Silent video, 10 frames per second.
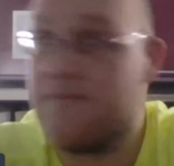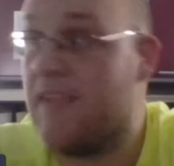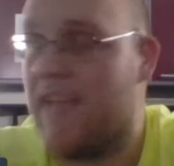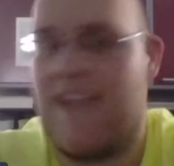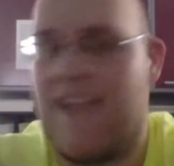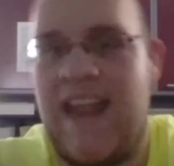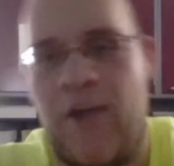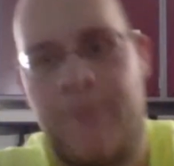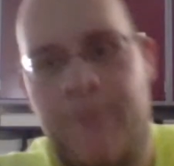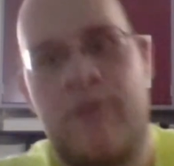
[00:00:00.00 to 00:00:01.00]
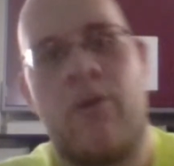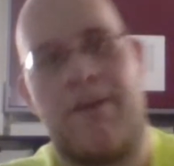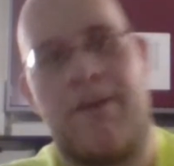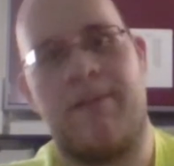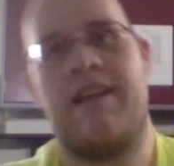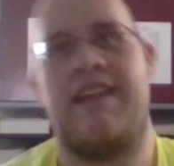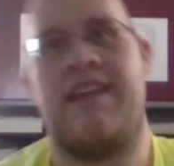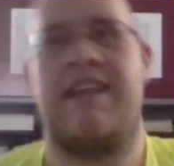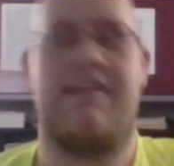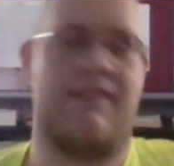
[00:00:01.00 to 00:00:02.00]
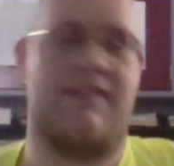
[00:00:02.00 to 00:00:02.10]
I was kind of hoping to work Monday.